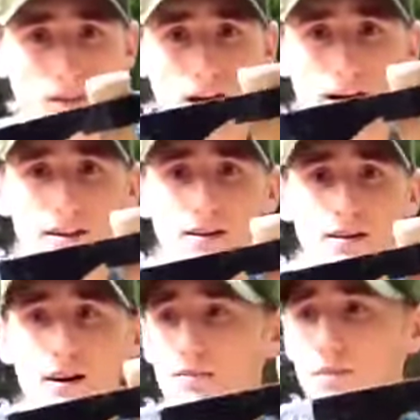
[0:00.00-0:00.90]
and
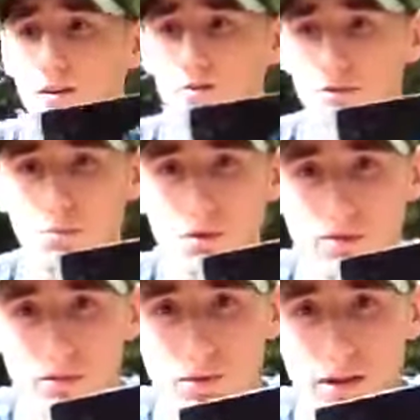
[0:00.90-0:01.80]
I figured it was a
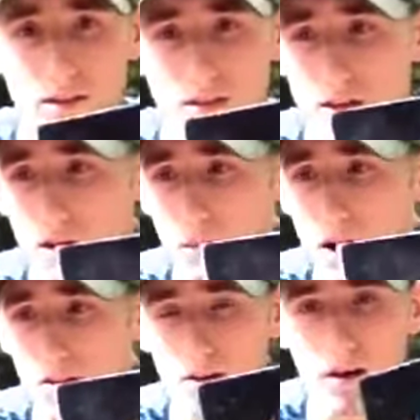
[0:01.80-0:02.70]
perfect place to come
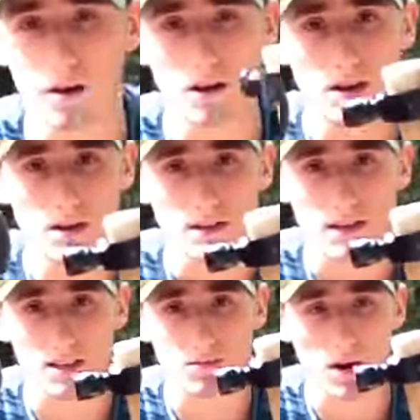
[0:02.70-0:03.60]
out and
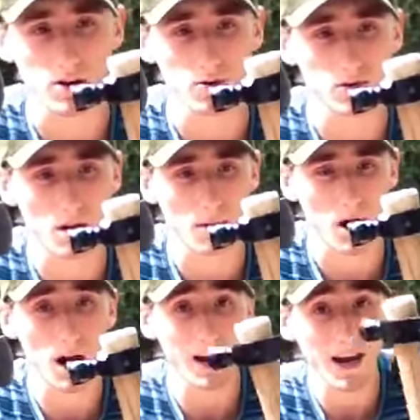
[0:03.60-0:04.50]
test my new
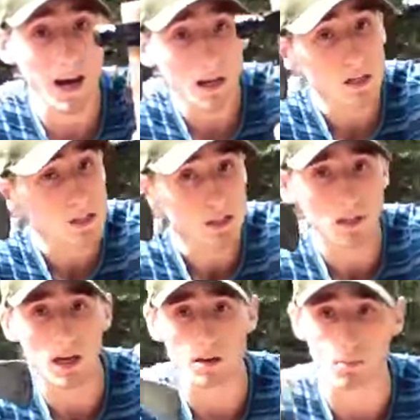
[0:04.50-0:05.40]
Tomahawk
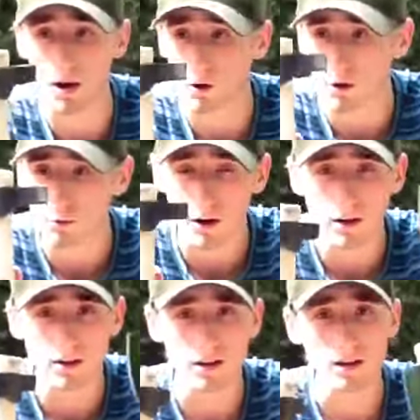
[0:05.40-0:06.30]
and my old one.